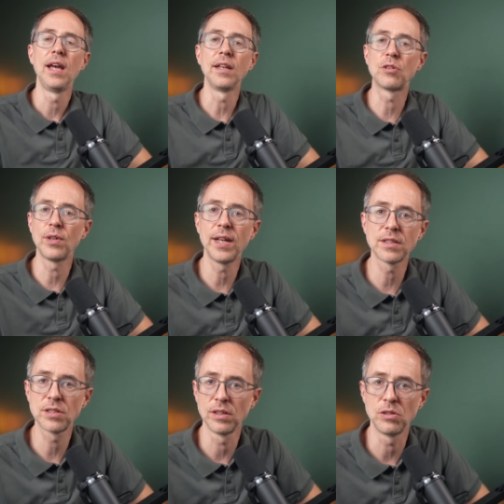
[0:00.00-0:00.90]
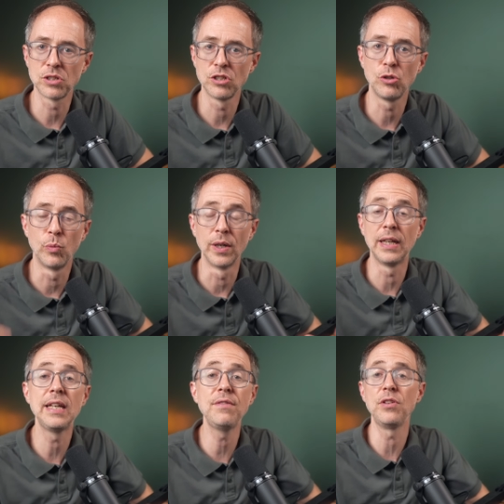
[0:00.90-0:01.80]
and create a solution to
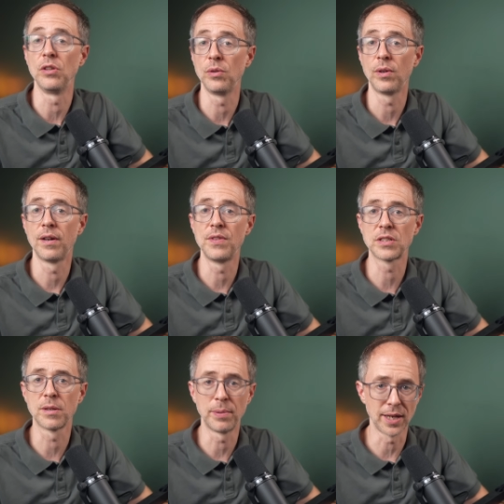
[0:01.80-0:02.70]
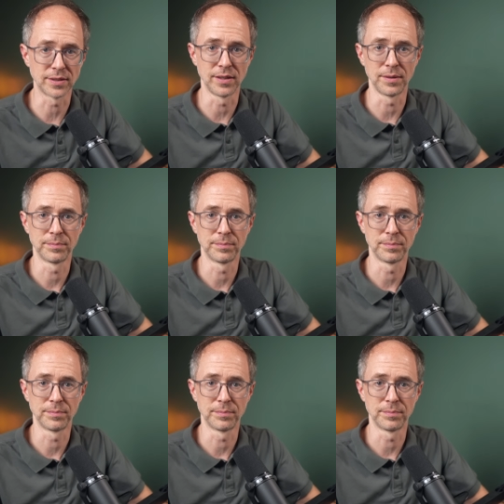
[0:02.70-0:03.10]
relieve you of this complexity.